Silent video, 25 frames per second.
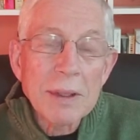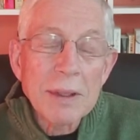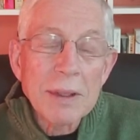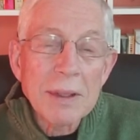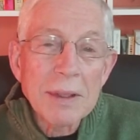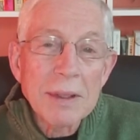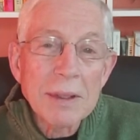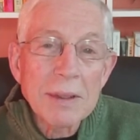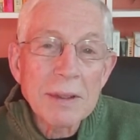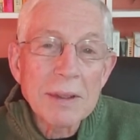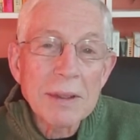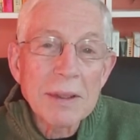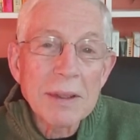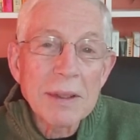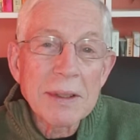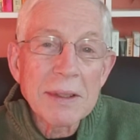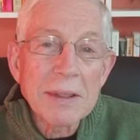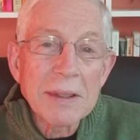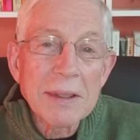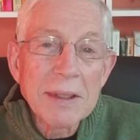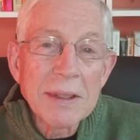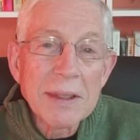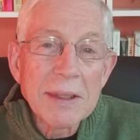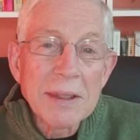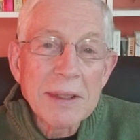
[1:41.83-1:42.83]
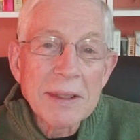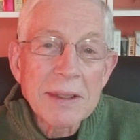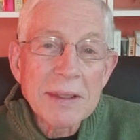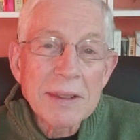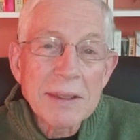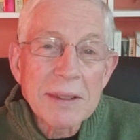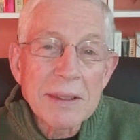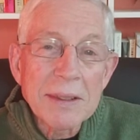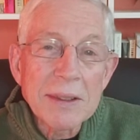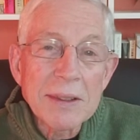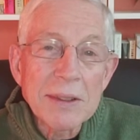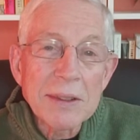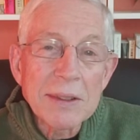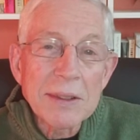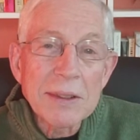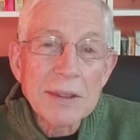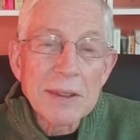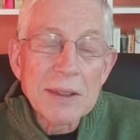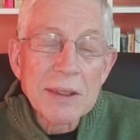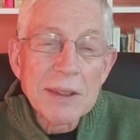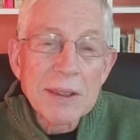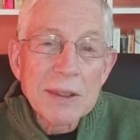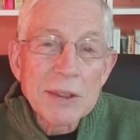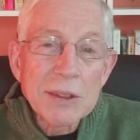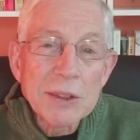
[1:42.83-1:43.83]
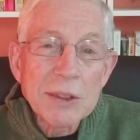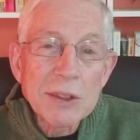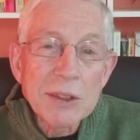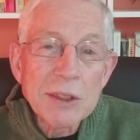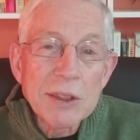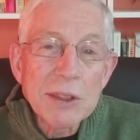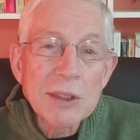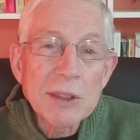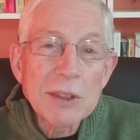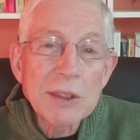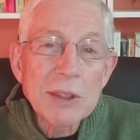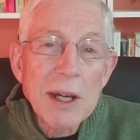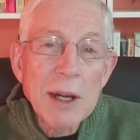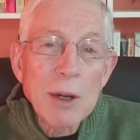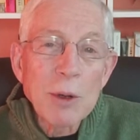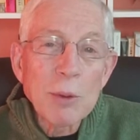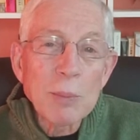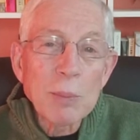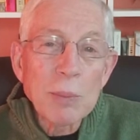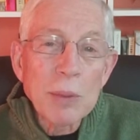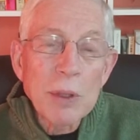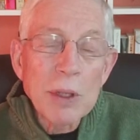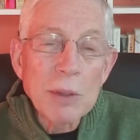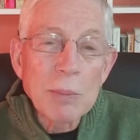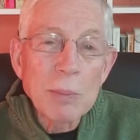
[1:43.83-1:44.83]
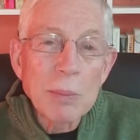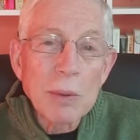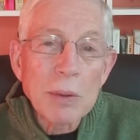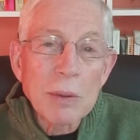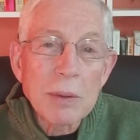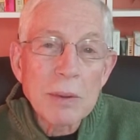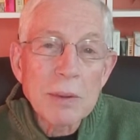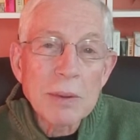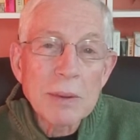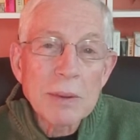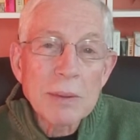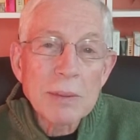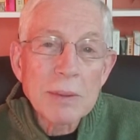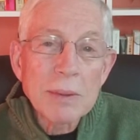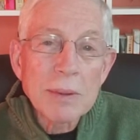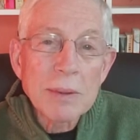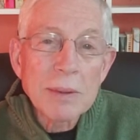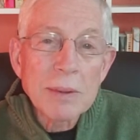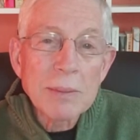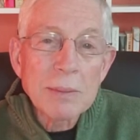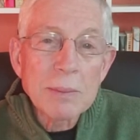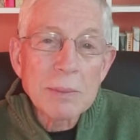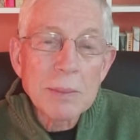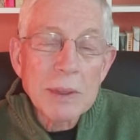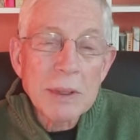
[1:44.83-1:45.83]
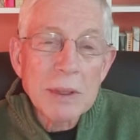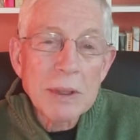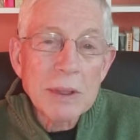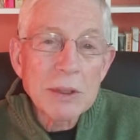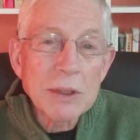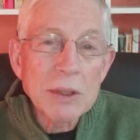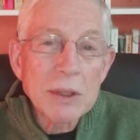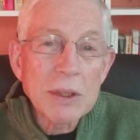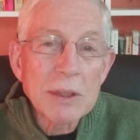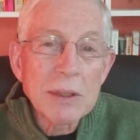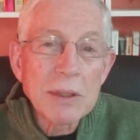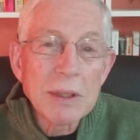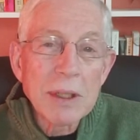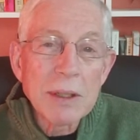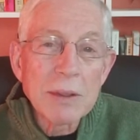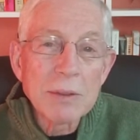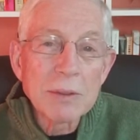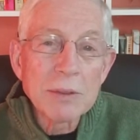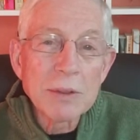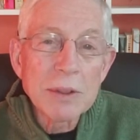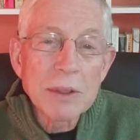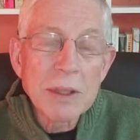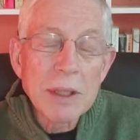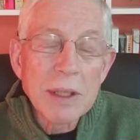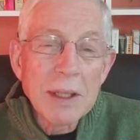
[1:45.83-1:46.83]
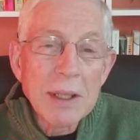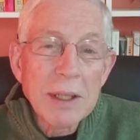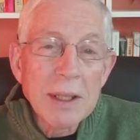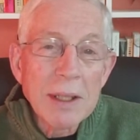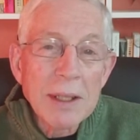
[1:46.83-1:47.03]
and that He seeks out people because He loves